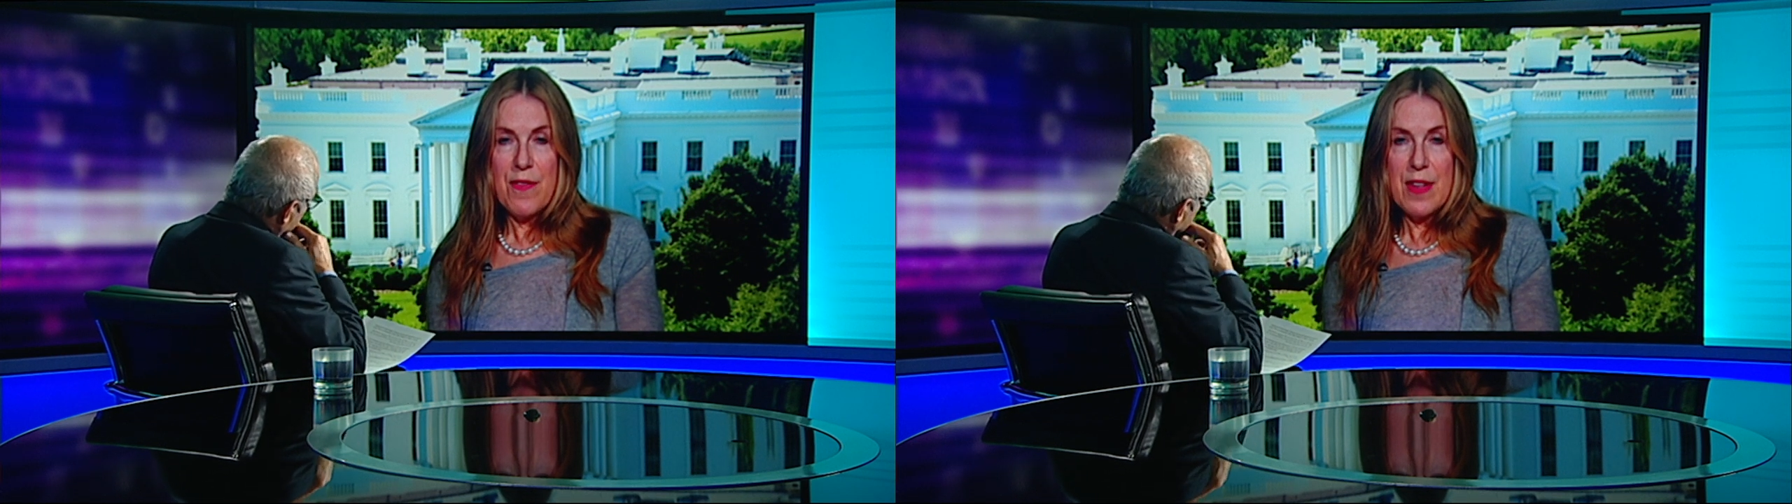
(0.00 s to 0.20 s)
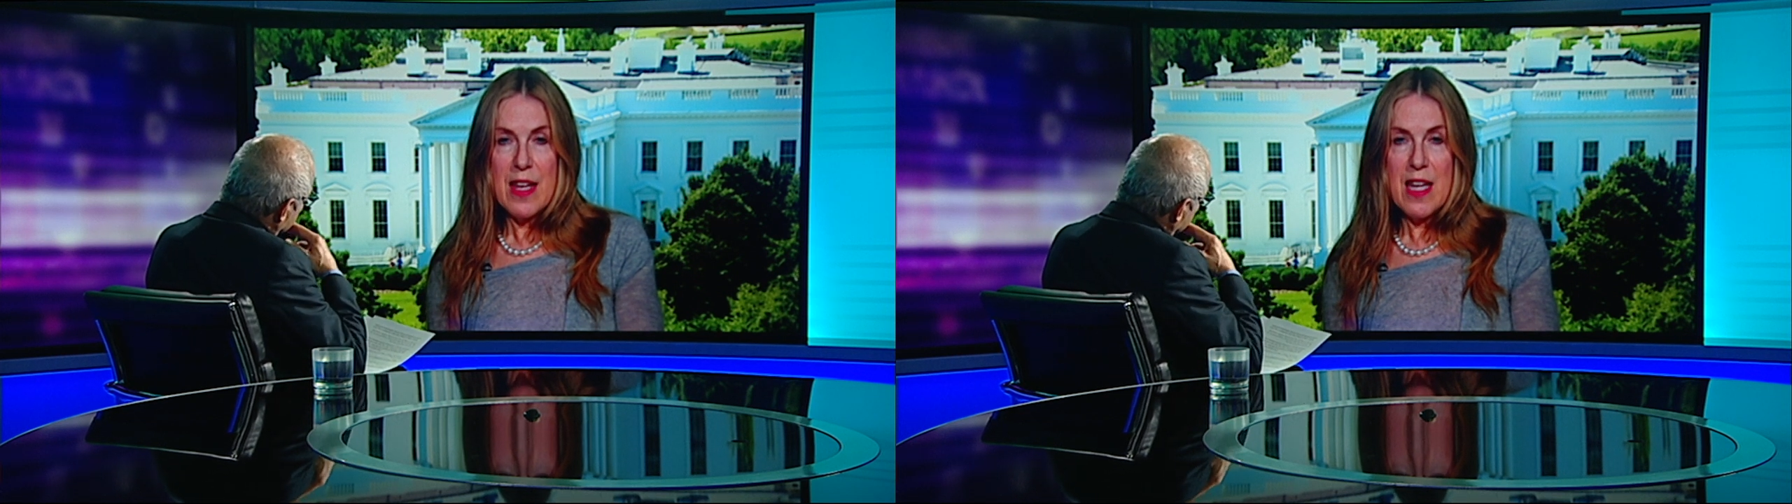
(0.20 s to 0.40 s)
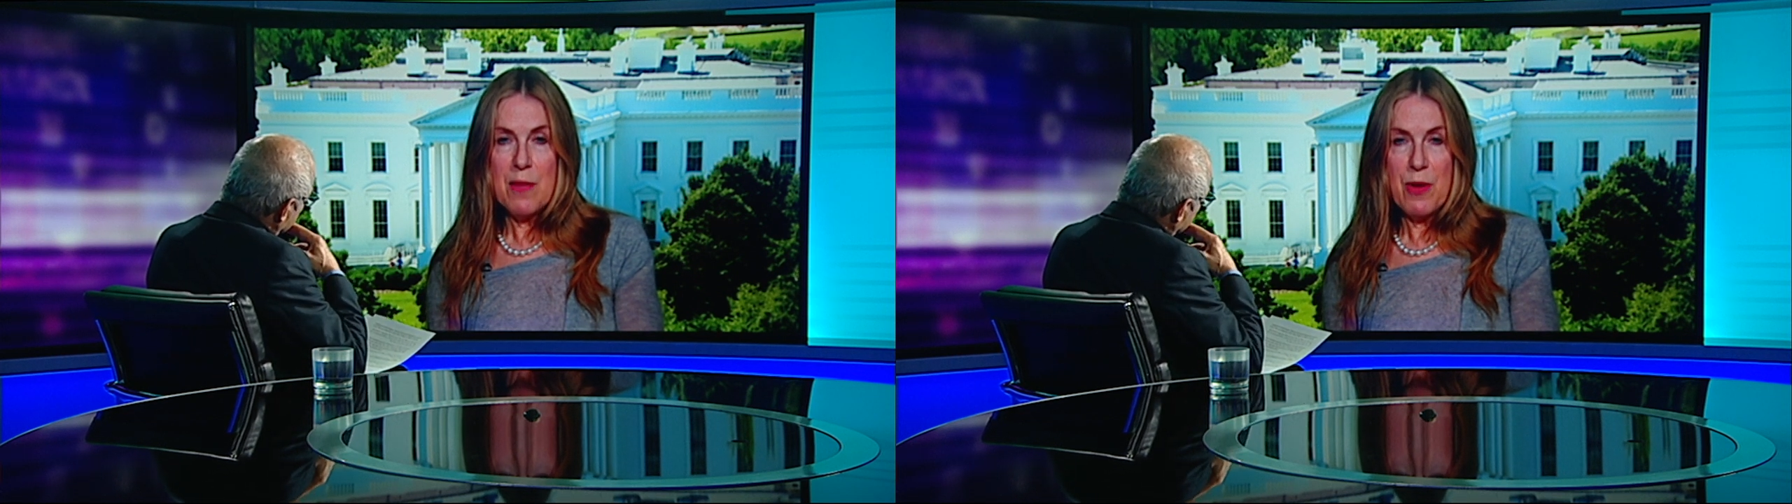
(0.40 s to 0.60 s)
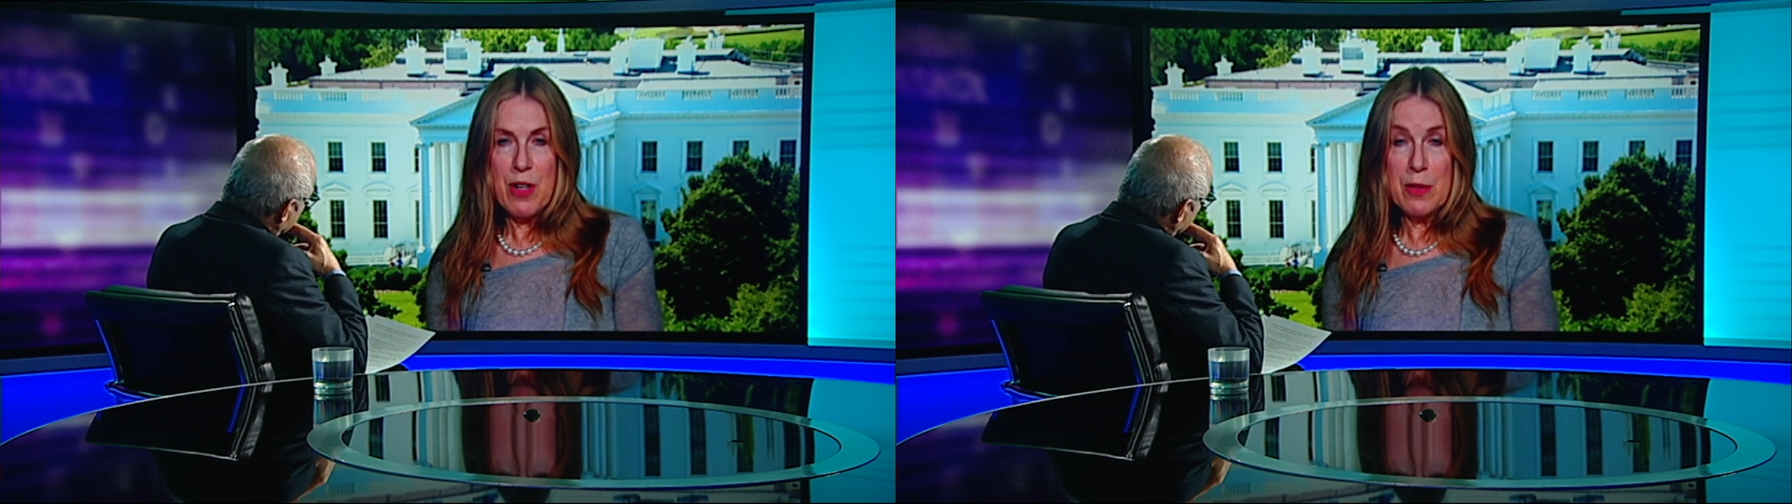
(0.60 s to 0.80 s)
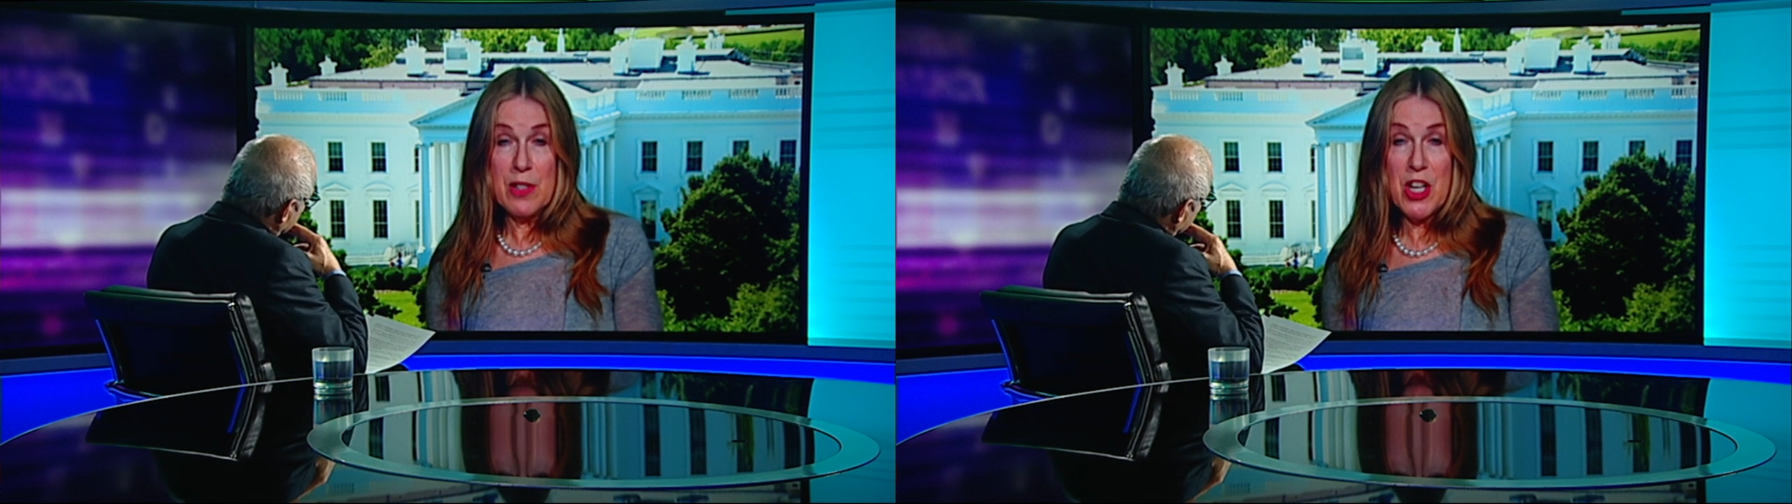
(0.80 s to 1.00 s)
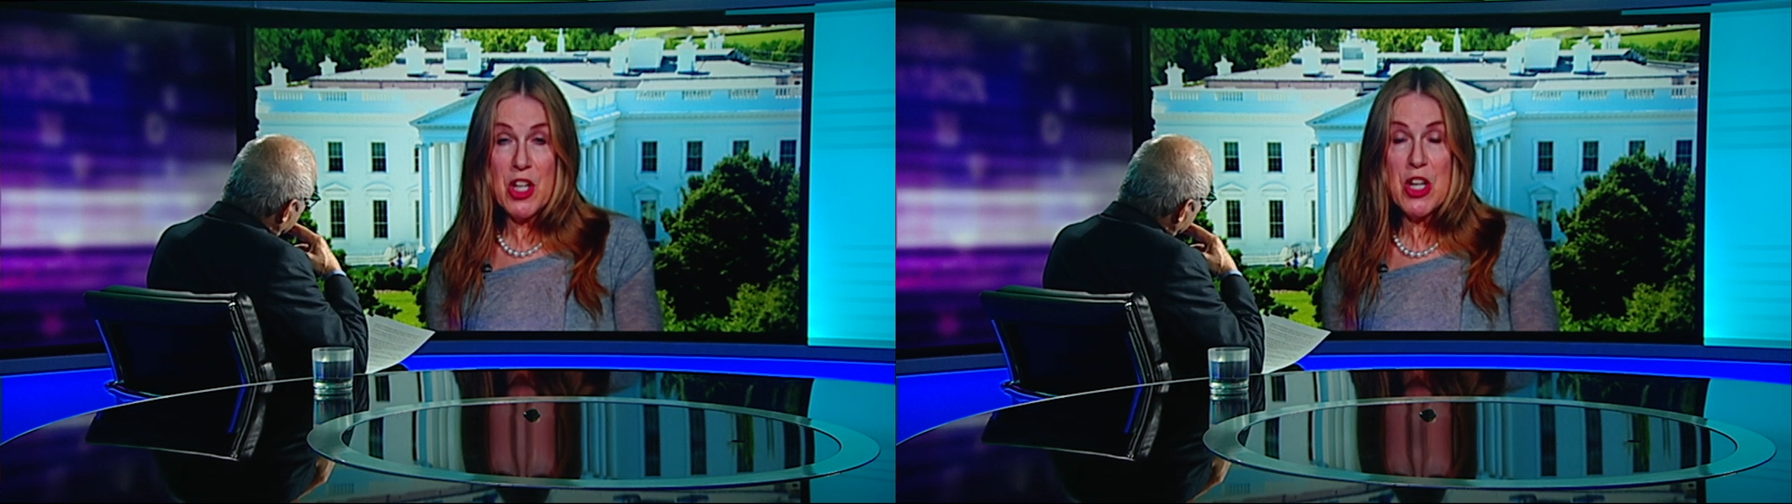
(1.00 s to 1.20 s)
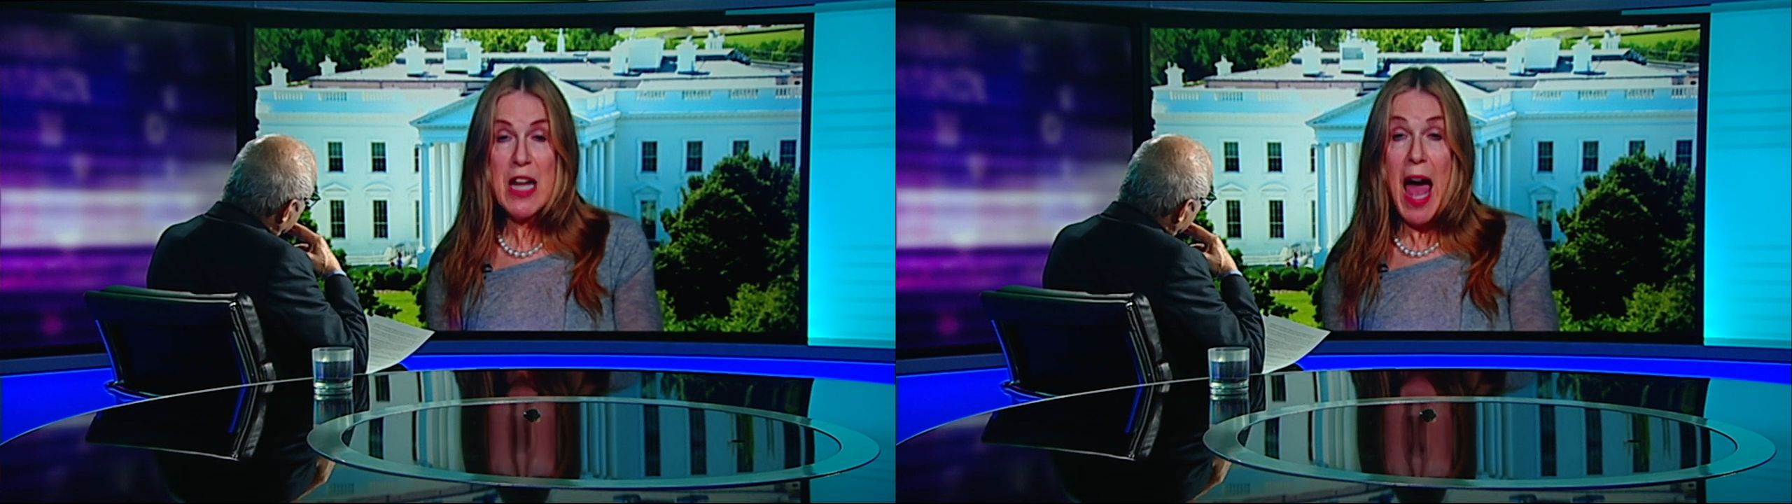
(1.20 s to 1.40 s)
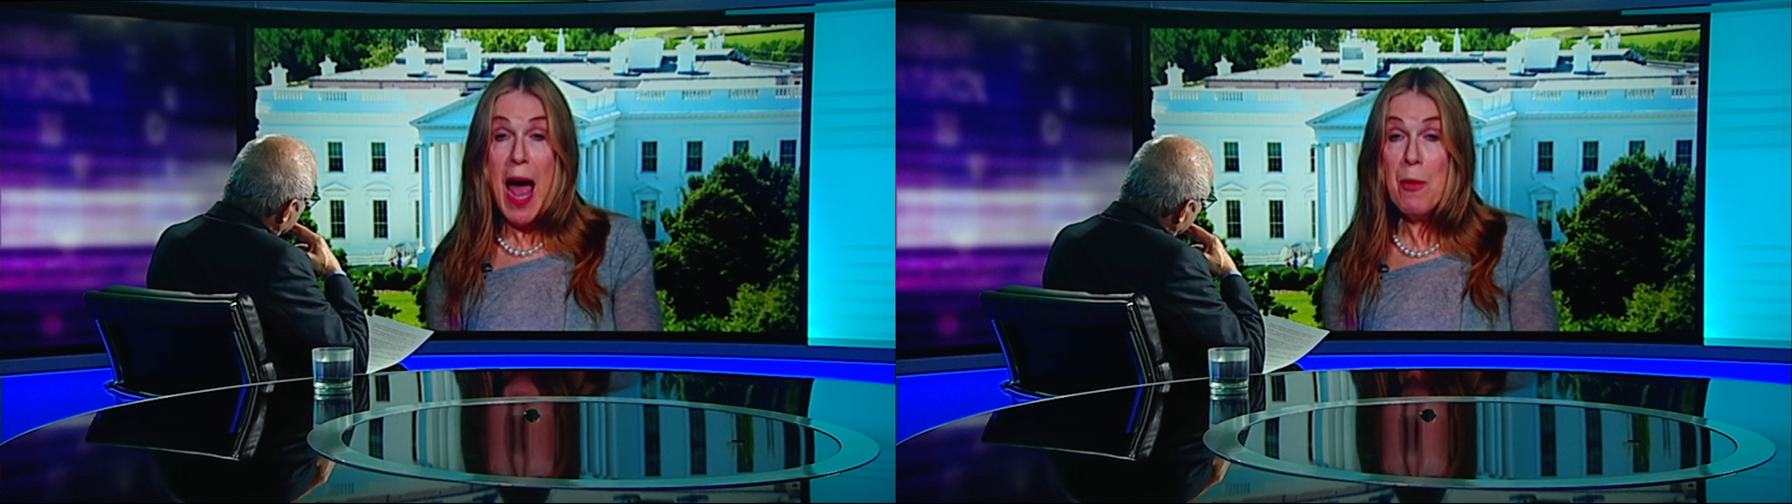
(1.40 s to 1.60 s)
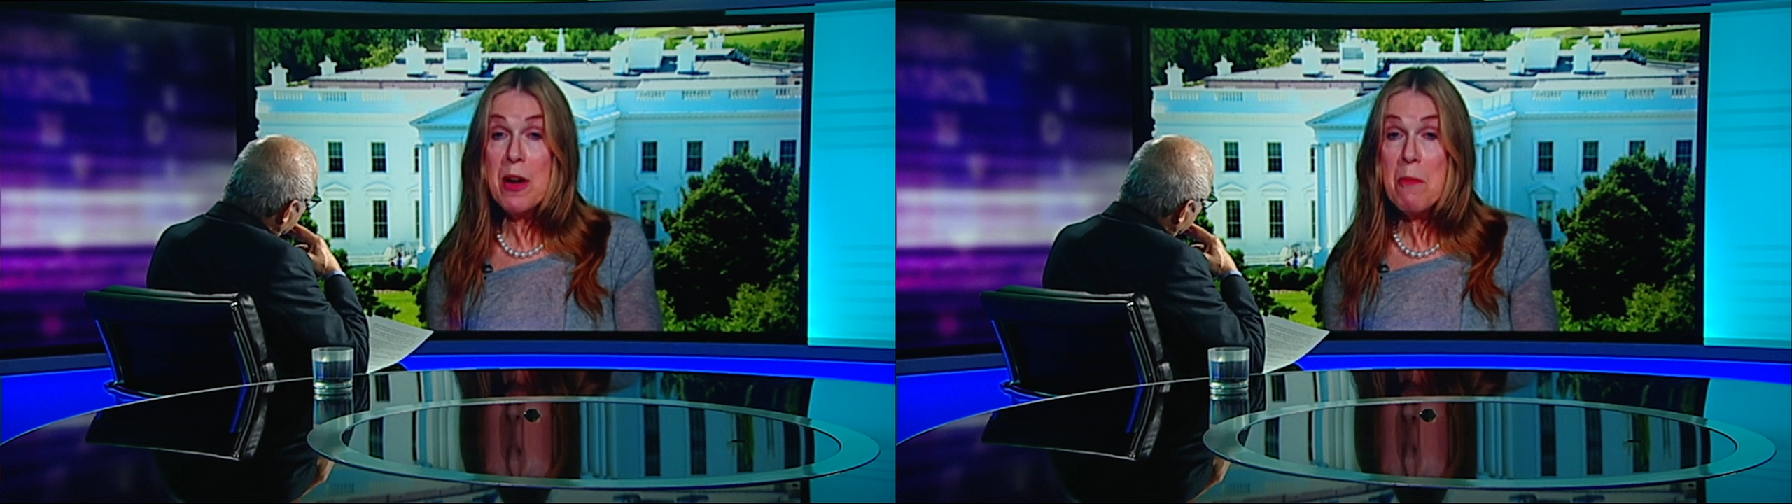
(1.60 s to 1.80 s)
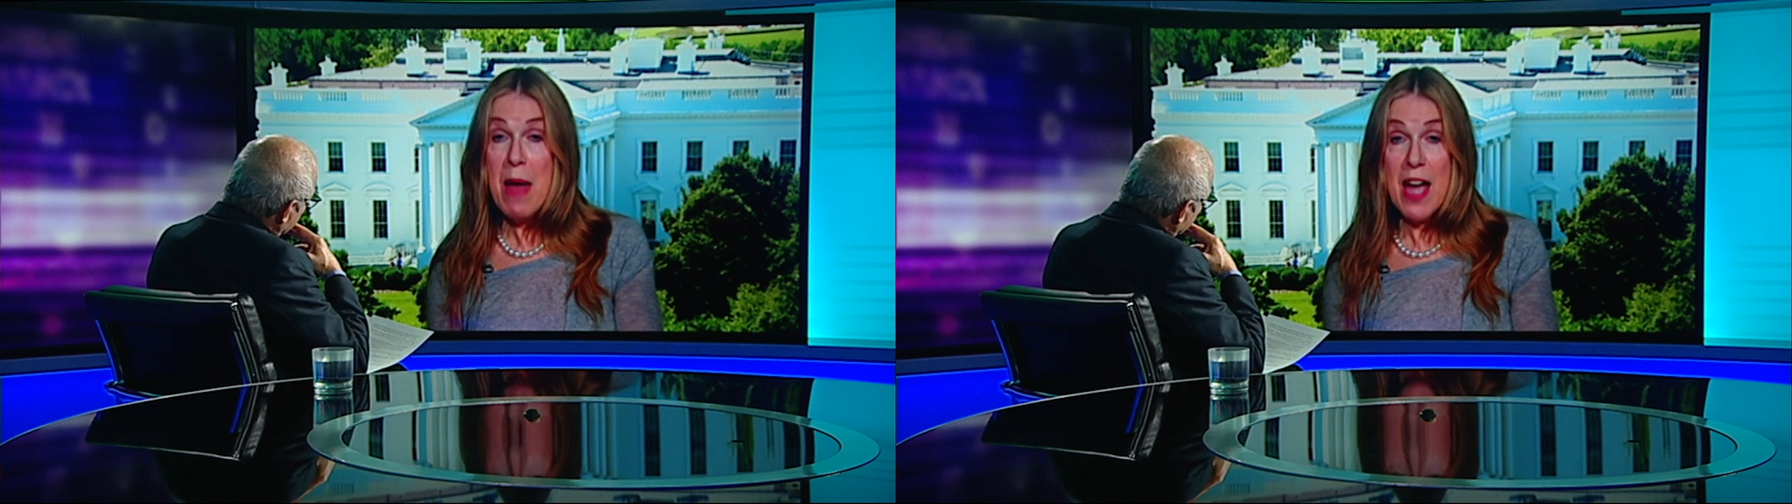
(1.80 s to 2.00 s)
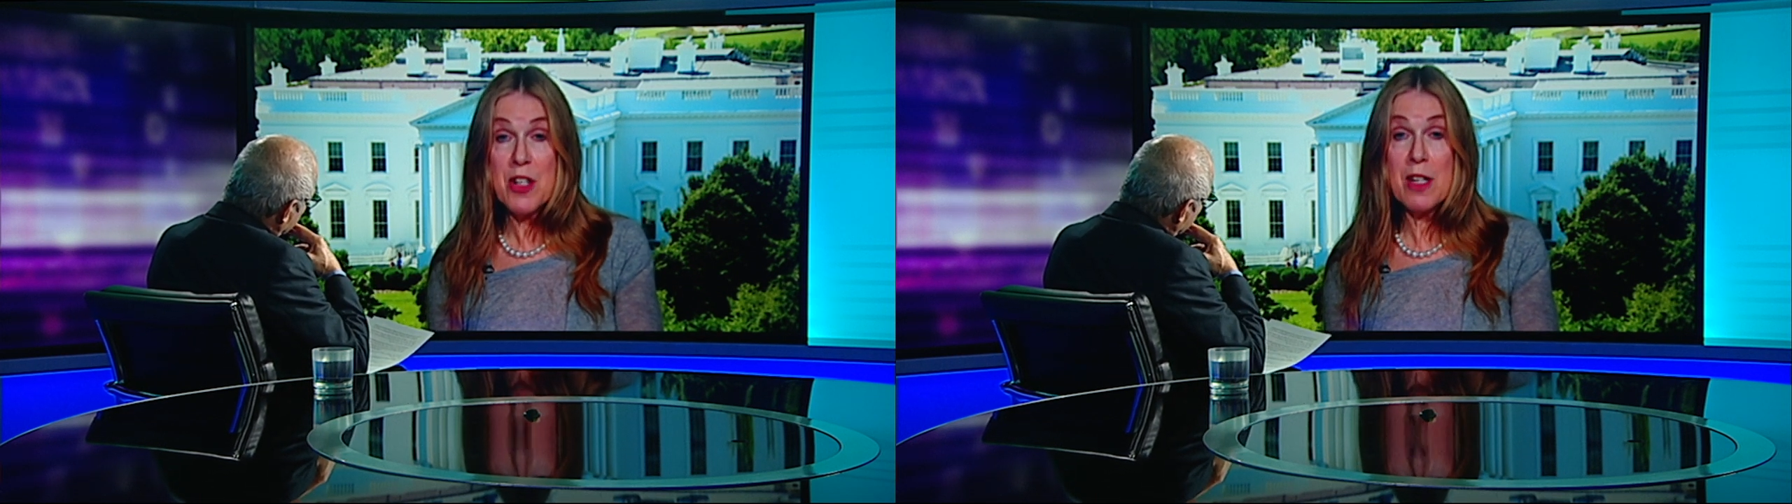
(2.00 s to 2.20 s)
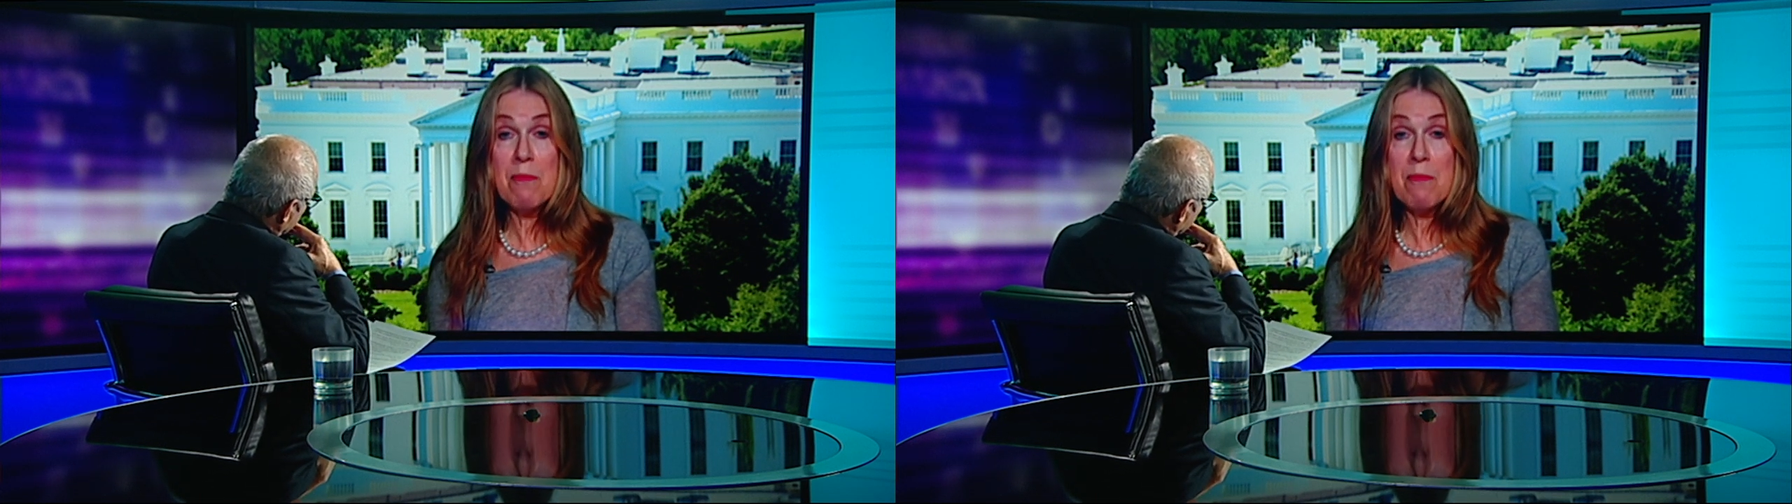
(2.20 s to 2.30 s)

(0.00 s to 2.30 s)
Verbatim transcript: in terms of teaching, I would imagine